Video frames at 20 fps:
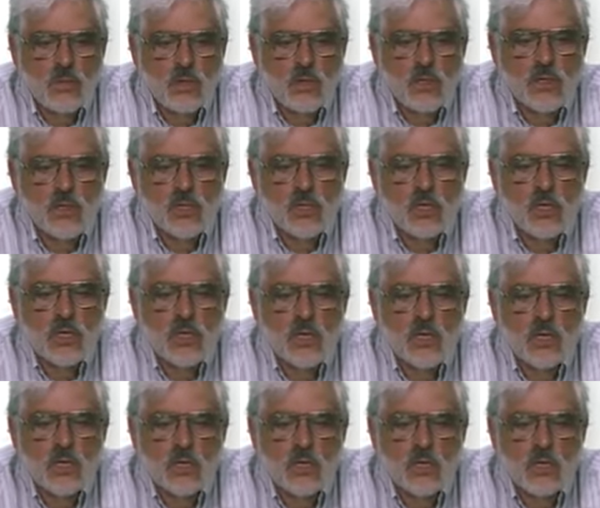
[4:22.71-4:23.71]
B, C,
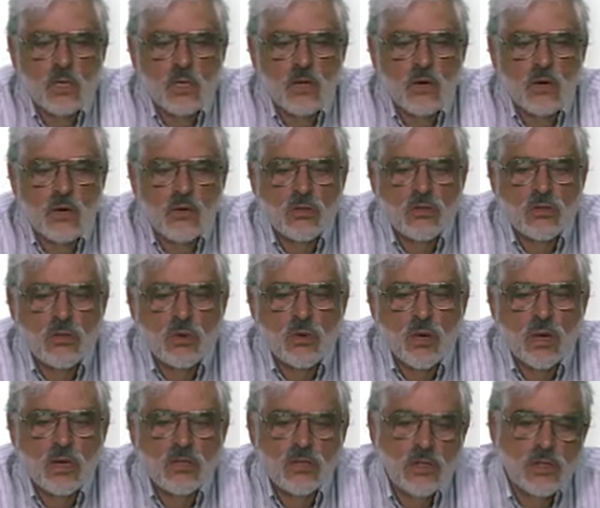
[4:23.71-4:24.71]
and D
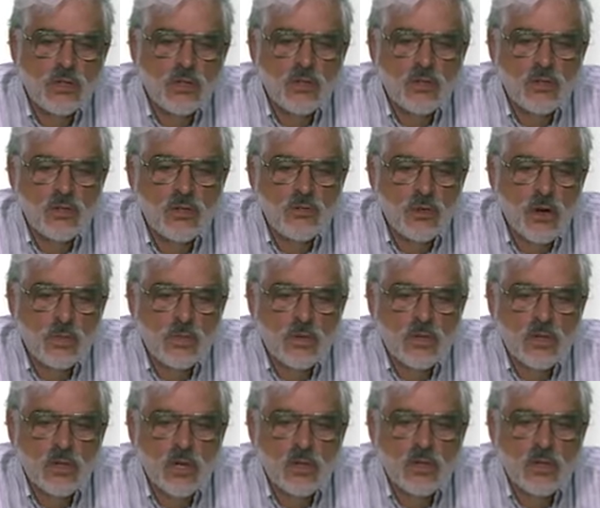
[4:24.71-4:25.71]
also as integers
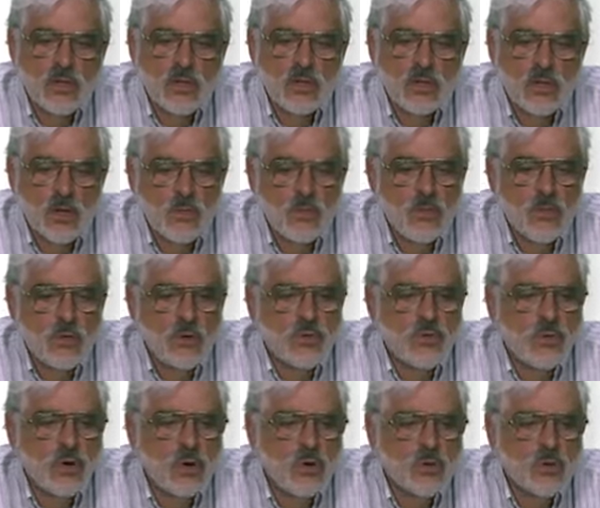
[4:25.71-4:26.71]
representing the number
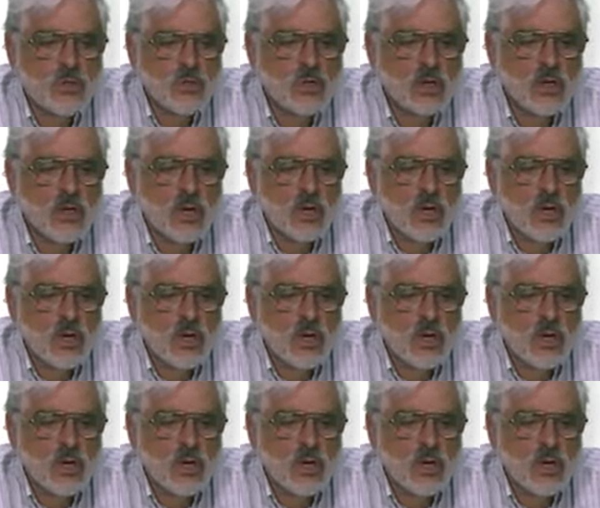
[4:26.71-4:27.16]
of rows